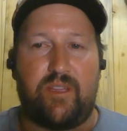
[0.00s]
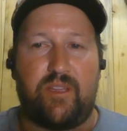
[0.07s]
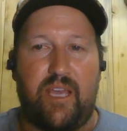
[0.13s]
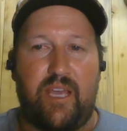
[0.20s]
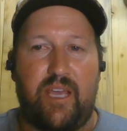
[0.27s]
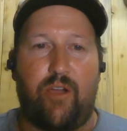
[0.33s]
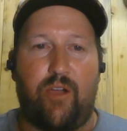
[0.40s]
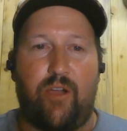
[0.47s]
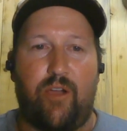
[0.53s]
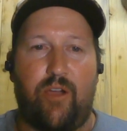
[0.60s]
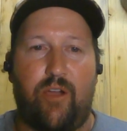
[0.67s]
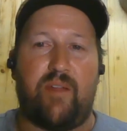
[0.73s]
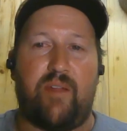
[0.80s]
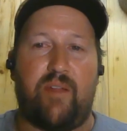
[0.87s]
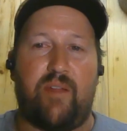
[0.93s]
that only
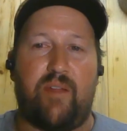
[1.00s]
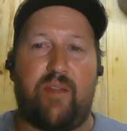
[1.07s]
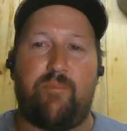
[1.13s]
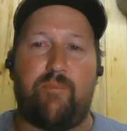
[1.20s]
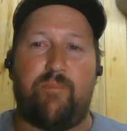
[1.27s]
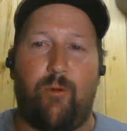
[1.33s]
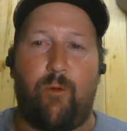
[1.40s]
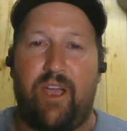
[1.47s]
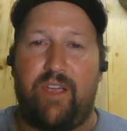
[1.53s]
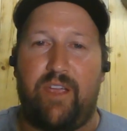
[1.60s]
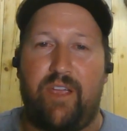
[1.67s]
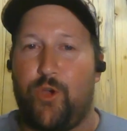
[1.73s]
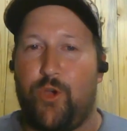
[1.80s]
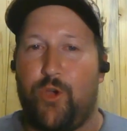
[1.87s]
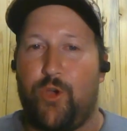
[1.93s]
can be away from their
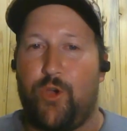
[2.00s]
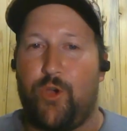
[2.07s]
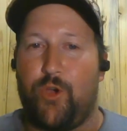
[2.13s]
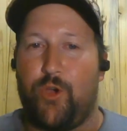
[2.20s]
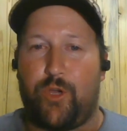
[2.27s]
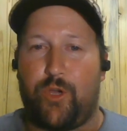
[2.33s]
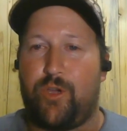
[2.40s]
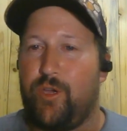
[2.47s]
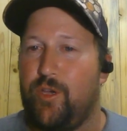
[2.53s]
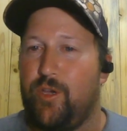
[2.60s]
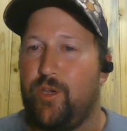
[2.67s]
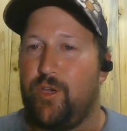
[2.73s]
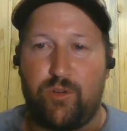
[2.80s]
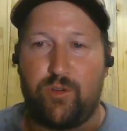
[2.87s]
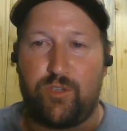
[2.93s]
work for
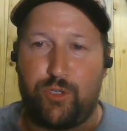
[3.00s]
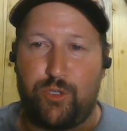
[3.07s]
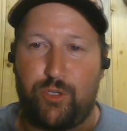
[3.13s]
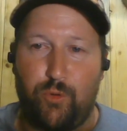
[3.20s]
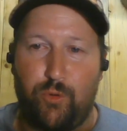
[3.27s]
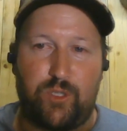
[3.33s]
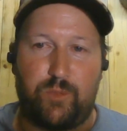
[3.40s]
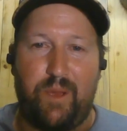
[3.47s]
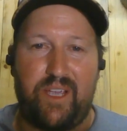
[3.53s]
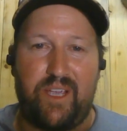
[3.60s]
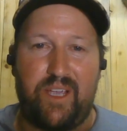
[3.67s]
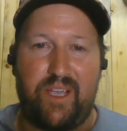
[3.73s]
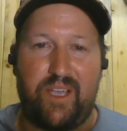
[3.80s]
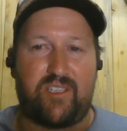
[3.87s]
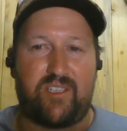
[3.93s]
a short space of
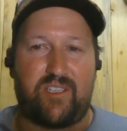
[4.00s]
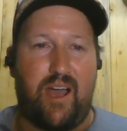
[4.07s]
time.